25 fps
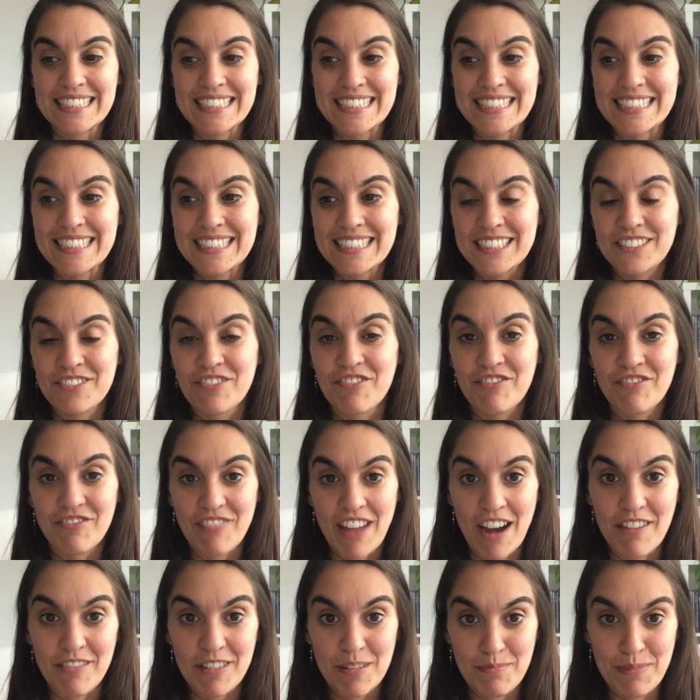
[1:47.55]
this is a
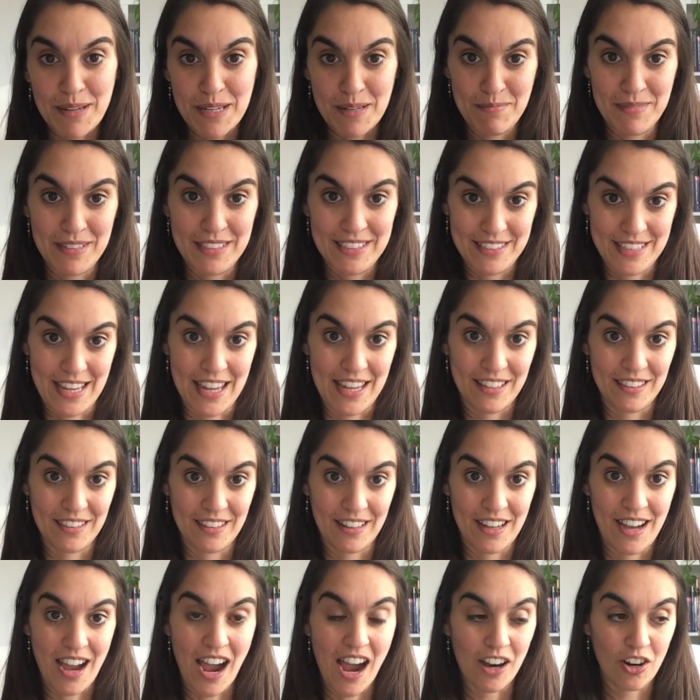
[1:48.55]
very big mistake
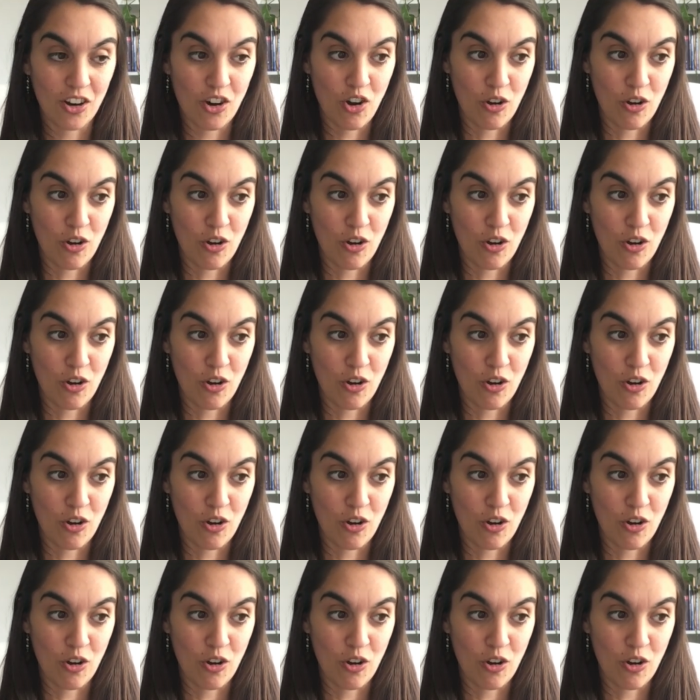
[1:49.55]
that can